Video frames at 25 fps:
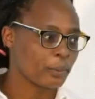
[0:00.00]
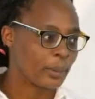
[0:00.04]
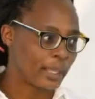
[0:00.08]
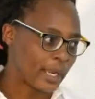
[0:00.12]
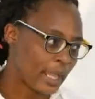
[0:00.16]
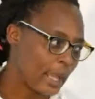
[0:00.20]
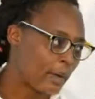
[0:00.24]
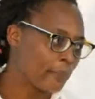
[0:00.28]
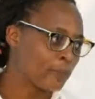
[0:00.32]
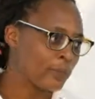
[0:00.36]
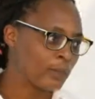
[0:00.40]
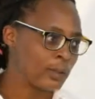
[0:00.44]
But
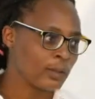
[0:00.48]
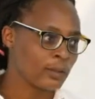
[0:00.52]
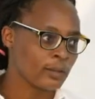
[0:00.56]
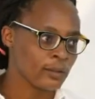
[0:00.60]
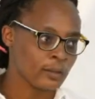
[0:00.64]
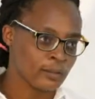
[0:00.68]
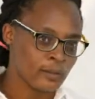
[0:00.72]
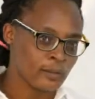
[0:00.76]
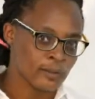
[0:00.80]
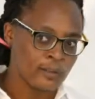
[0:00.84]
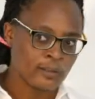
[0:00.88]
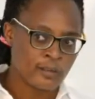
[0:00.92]
I
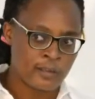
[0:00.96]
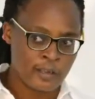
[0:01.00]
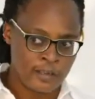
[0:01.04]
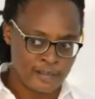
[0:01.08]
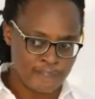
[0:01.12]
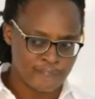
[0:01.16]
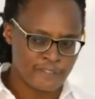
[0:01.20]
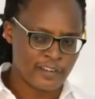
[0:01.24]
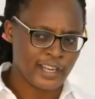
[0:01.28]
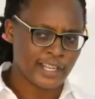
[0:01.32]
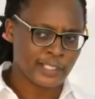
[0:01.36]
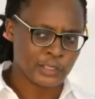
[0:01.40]
will
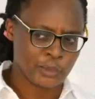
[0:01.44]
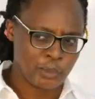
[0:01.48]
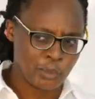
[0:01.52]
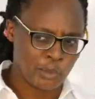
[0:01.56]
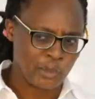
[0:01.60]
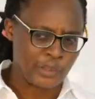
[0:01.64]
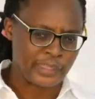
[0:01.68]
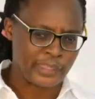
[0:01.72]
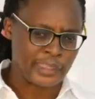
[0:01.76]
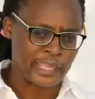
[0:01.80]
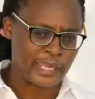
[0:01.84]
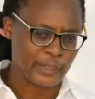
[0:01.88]
reflect
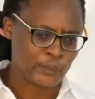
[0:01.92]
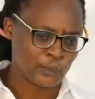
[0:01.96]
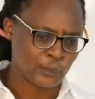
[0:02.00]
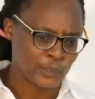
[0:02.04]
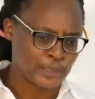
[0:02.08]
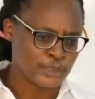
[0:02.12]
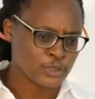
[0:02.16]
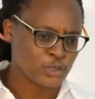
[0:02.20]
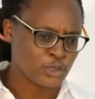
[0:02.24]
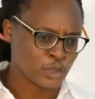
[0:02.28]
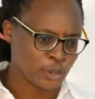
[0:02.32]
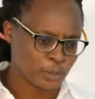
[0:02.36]
more on that
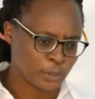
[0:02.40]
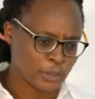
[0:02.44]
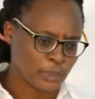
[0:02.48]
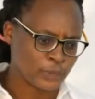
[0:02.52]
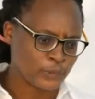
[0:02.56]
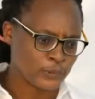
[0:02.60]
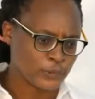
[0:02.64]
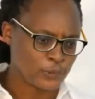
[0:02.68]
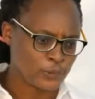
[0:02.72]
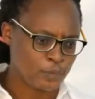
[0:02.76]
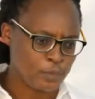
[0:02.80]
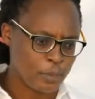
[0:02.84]
question,
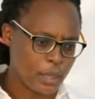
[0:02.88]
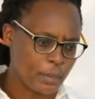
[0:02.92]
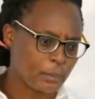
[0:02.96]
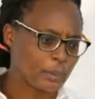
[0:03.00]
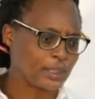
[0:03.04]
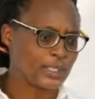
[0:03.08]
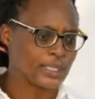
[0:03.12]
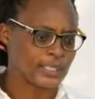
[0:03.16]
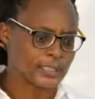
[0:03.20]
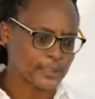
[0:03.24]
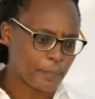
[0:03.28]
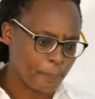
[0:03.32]
because maybe
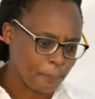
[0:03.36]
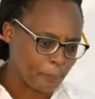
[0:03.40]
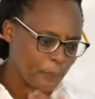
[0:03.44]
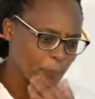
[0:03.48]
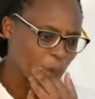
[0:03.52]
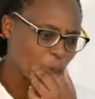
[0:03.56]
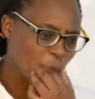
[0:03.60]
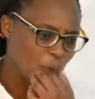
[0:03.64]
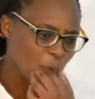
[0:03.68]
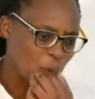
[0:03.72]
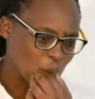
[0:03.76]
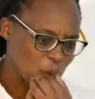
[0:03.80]
there's a
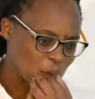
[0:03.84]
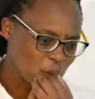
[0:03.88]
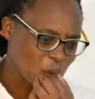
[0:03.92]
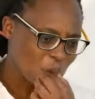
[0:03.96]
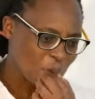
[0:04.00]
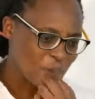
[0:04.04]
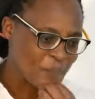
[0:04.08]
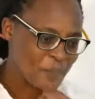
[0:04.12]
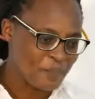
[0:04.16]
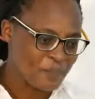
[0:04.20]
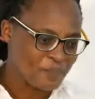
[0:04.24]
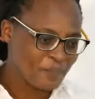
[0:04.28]
book or
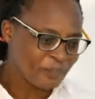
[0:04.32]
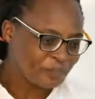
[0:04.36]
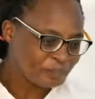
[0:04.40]
two.